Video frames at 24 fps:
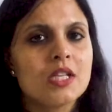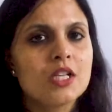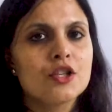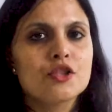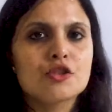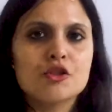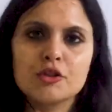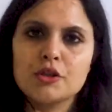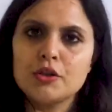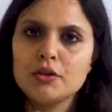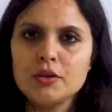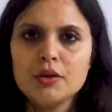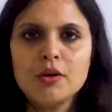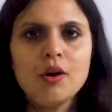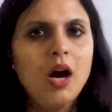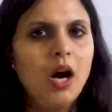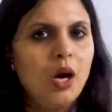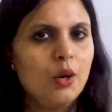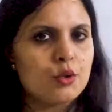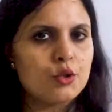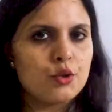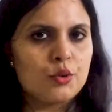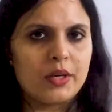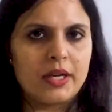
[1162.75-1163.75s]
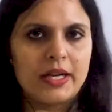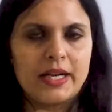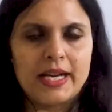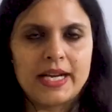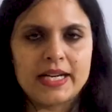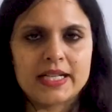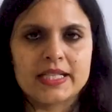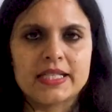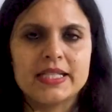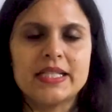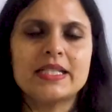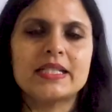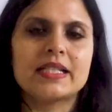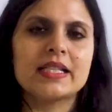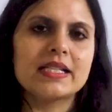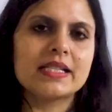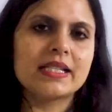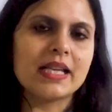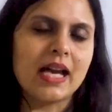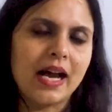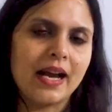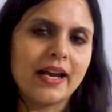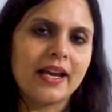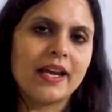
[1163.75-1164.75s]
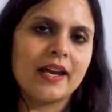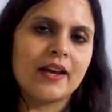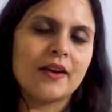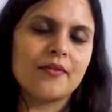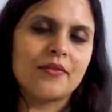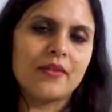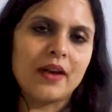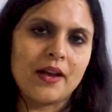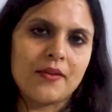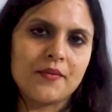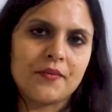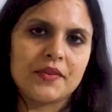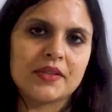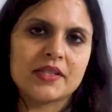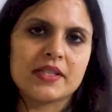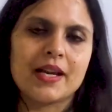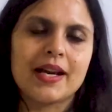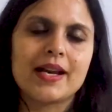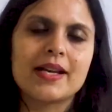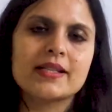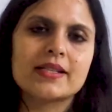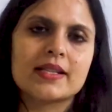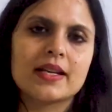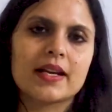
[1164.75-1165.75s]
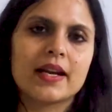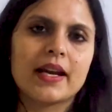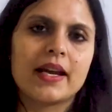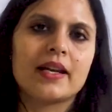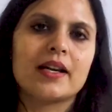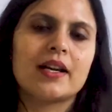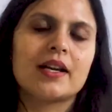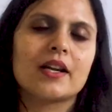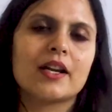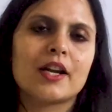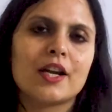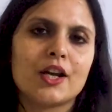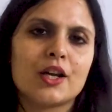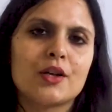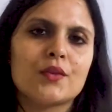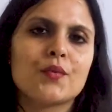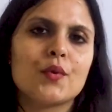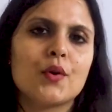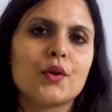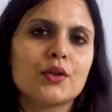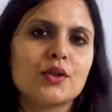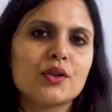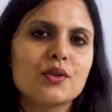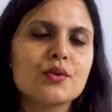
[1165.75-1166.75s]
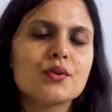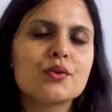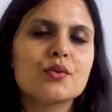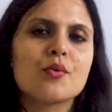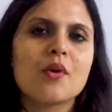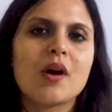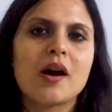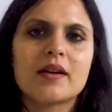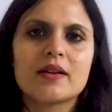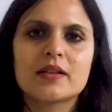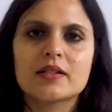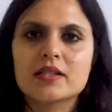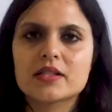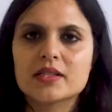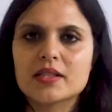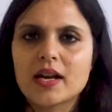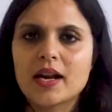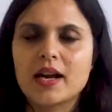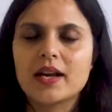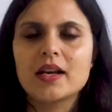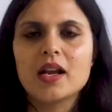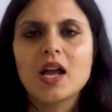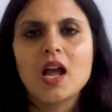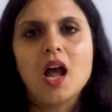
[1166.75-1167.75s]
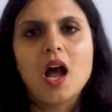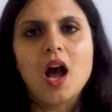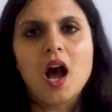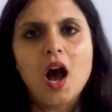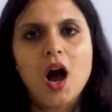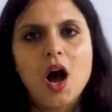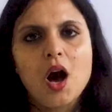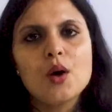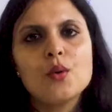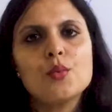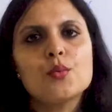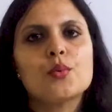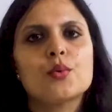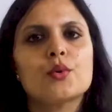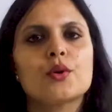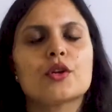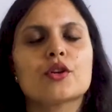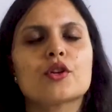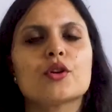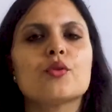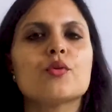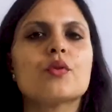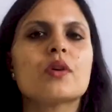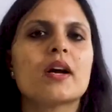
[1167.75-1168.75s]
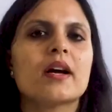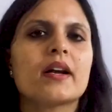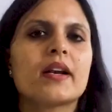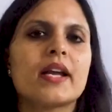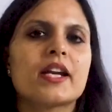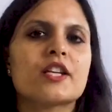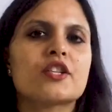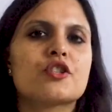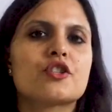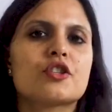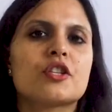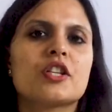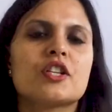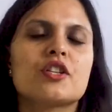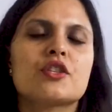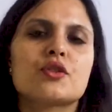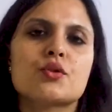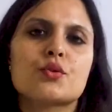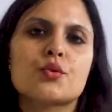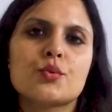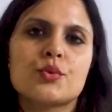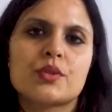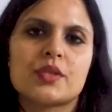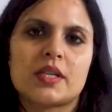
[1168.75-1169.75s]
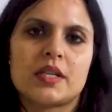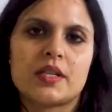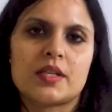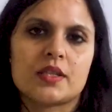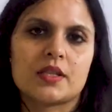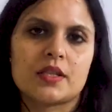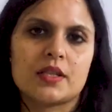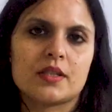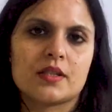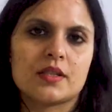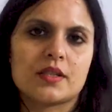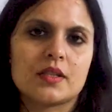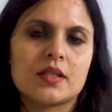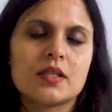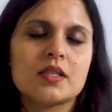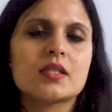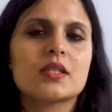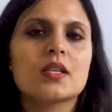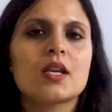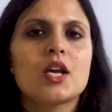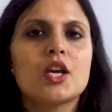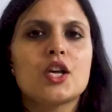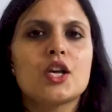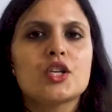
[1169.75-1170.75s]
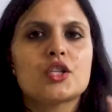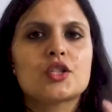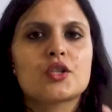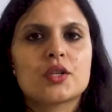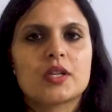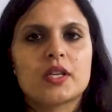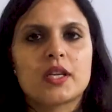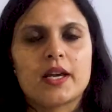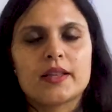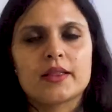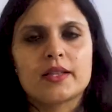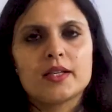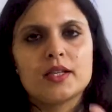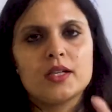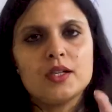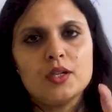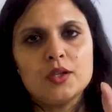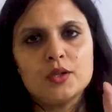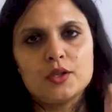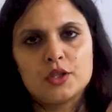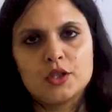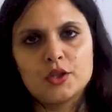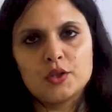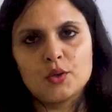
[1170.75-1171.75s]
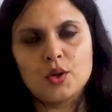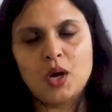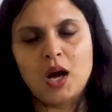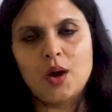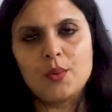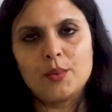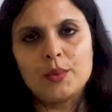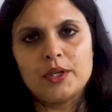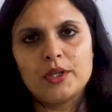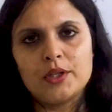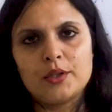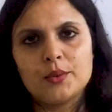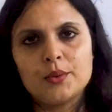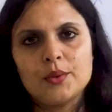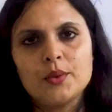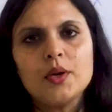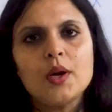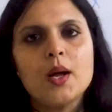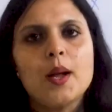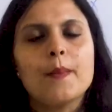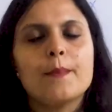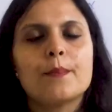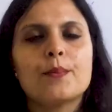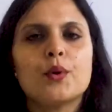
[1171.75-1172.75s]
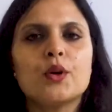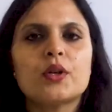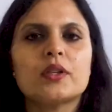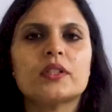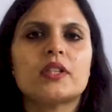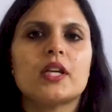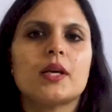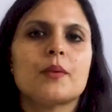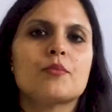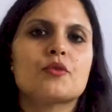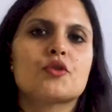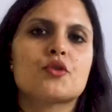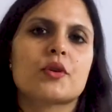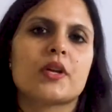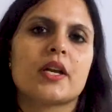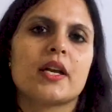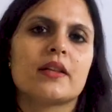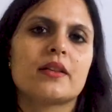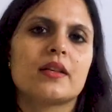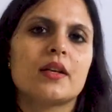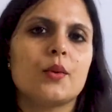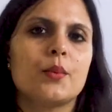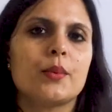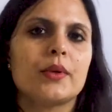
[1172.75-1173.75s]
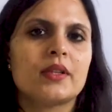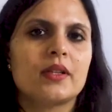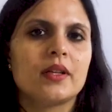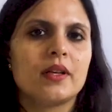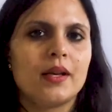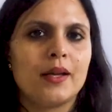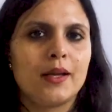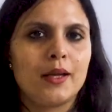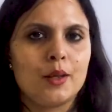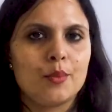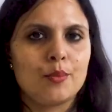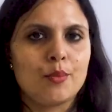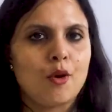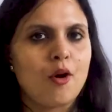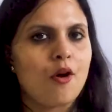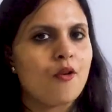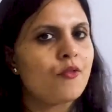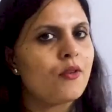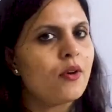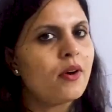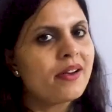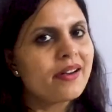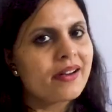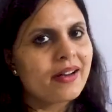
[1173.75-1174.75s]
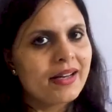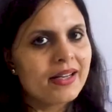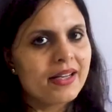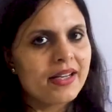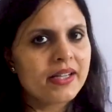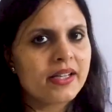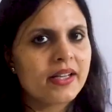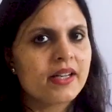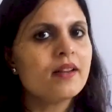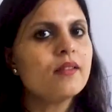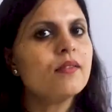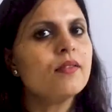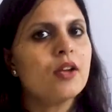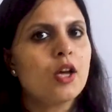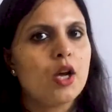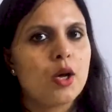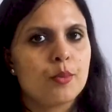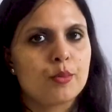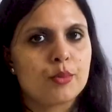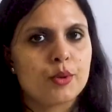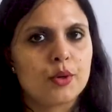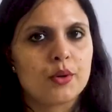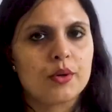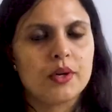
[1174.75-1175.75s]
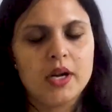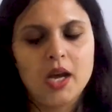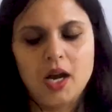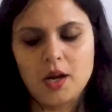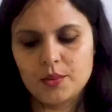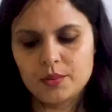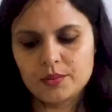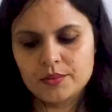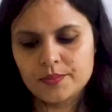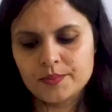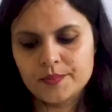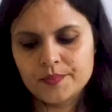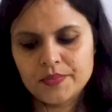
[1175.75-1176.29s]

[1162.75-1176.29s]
So you know how to connect it. This I have emphasized again and again for you to understand how would you connect these two sentences together. How will you put them together with the help of a relative pronoun.